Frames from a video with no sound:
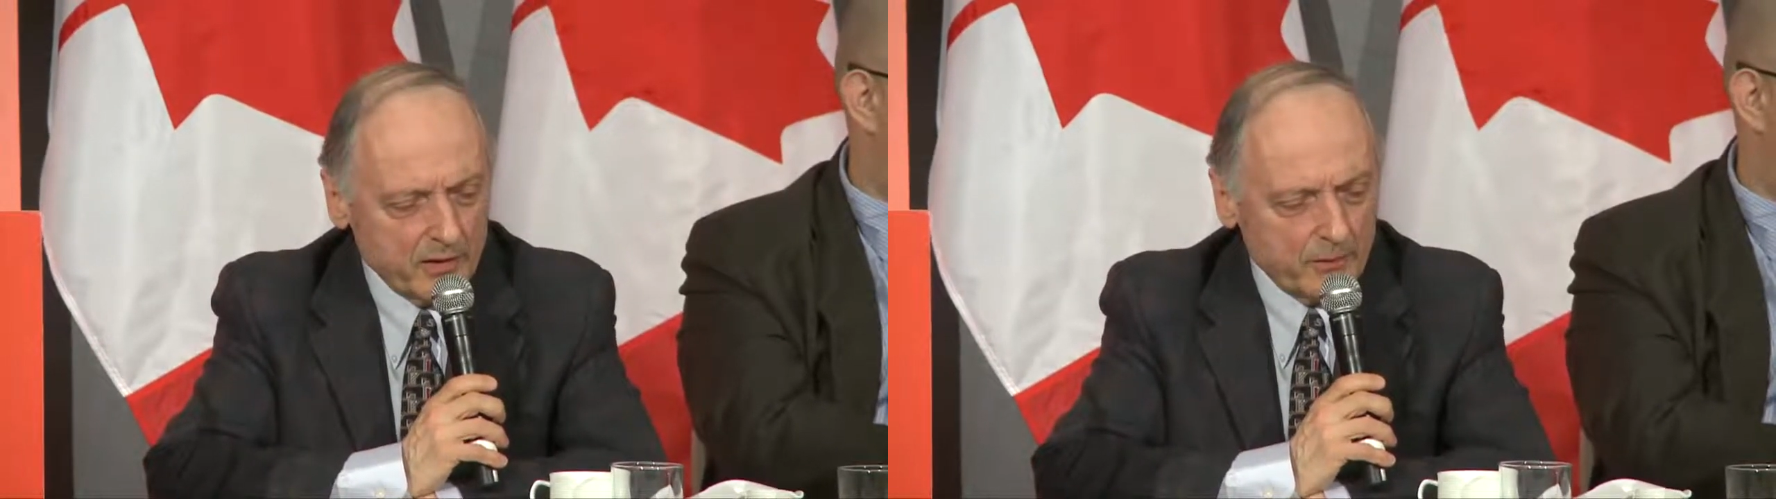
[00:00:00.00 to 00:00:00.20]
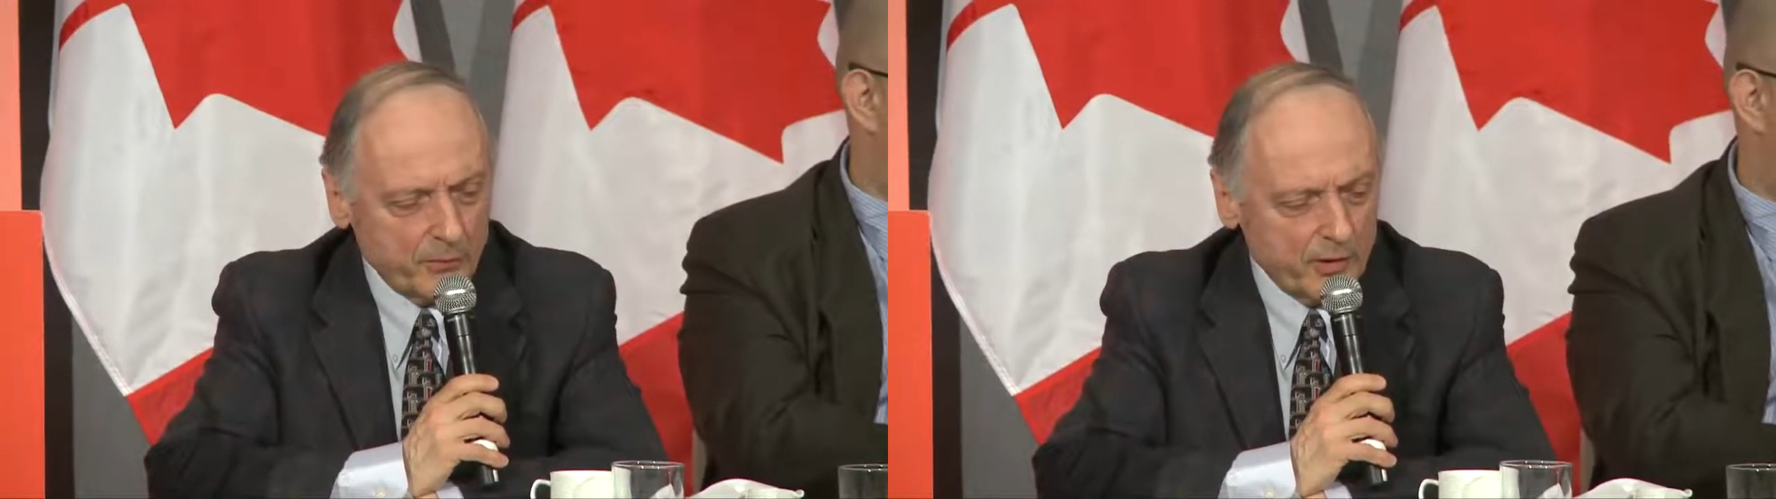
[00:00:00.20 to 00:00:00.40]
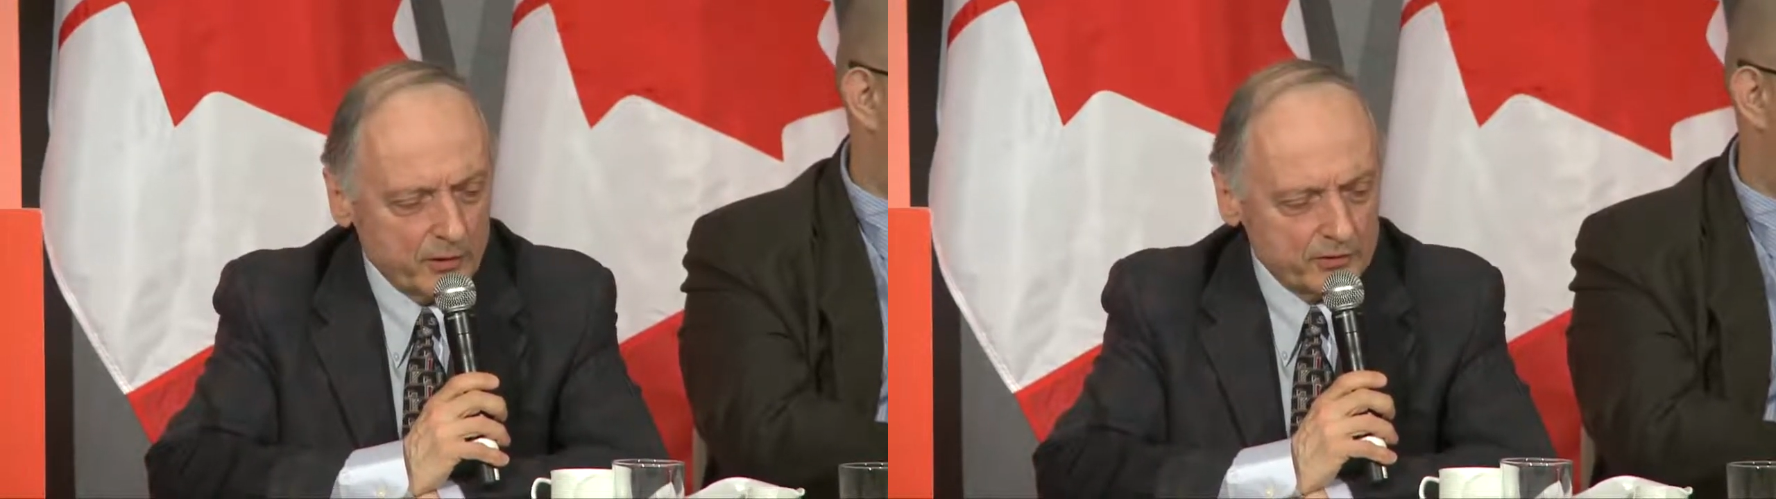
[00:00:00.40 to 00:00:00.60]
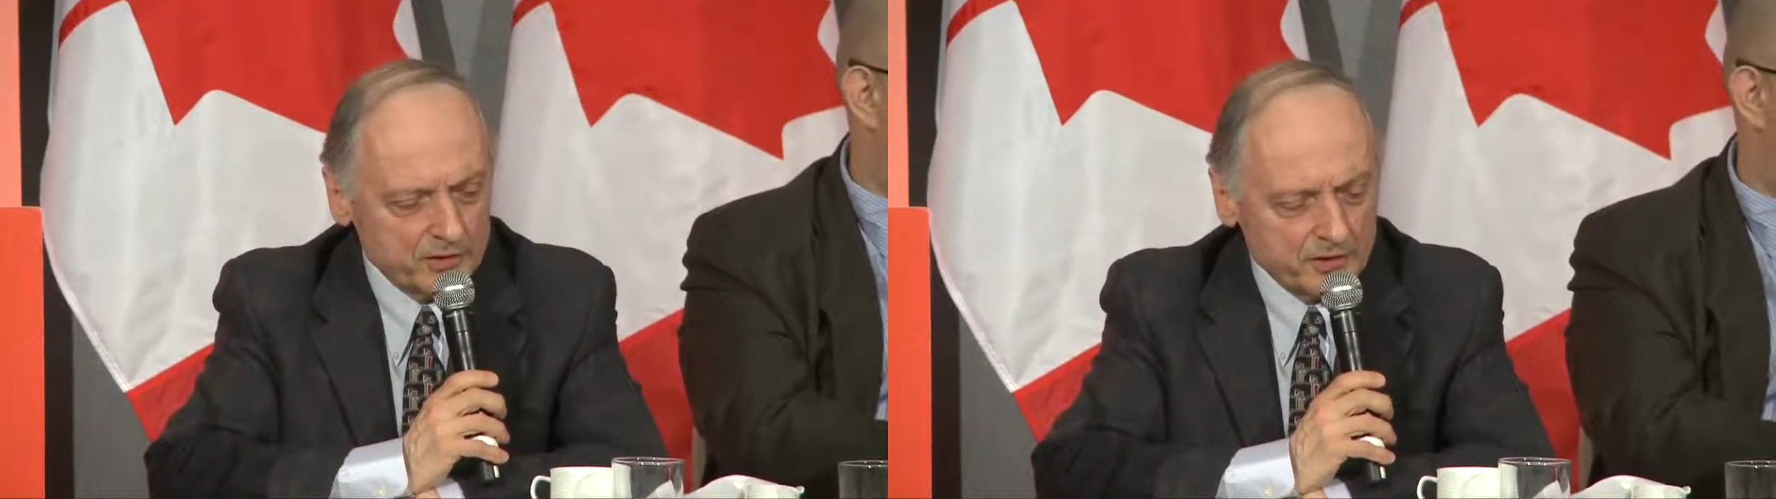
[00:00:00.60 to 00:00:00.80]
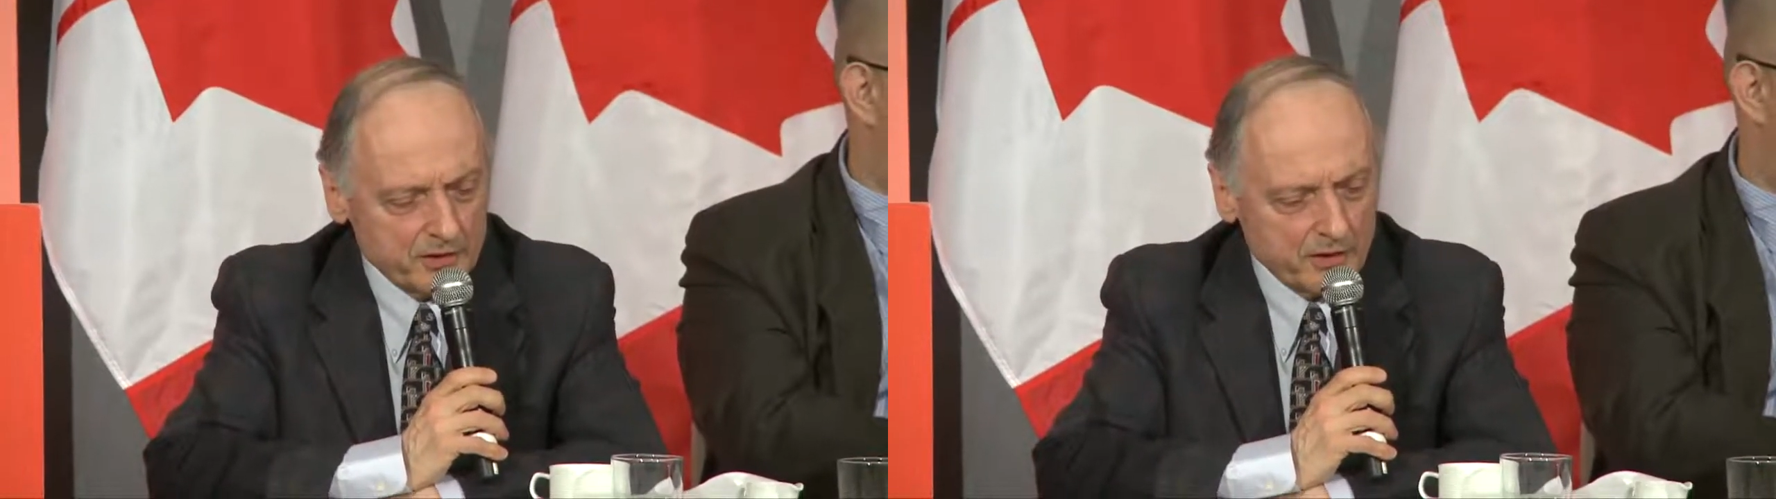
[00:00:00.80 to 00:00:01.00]

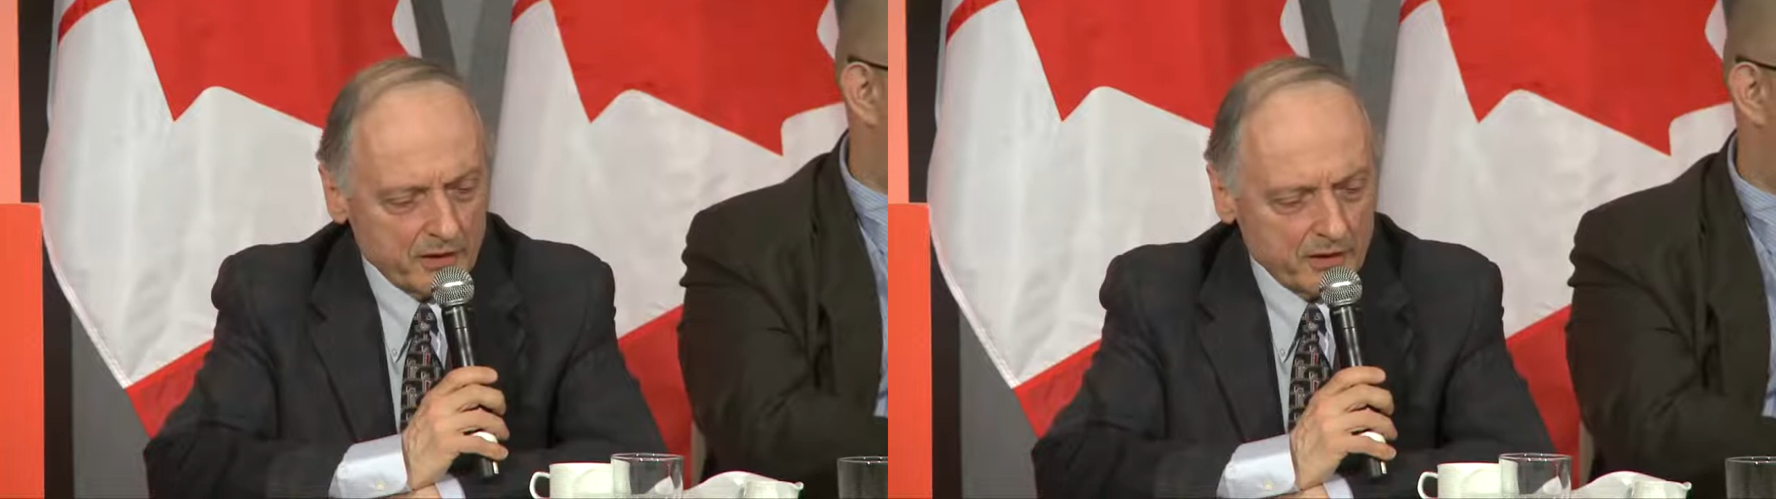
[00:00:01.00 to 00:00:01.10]
approach